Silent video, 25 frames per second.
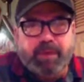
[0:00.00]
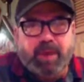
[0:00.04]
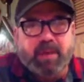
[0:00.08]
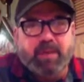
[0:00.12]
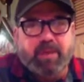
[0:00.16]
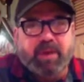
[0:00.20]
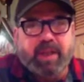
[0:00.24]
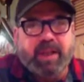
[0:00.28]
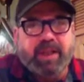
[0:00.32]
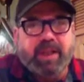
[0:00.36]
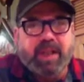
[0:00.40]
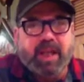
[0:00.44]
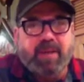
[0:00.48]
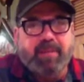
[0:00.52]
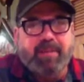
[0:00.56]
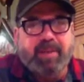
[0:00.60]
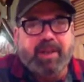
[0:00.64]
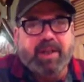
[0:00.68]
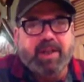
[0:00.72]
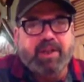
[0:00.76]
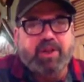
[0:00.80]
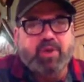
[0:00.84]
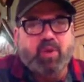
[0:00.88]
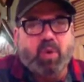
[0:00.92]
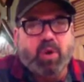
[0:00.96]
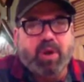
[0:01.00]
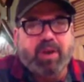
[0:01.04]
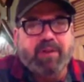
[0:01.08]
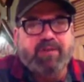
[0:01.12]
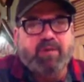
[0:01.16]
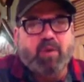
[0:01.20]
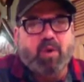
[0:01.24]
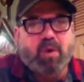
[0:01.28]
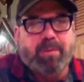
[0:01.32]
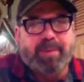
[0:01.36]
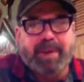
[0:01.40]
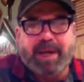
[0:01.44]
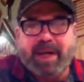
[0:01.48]
where they come in a
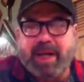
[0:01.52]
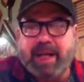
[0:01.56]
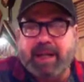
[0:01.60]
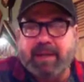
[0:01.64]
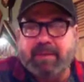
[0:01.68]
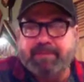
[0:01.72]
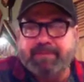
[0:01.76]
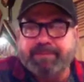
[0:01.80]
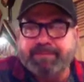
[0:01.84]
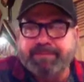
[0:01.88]
24-pack.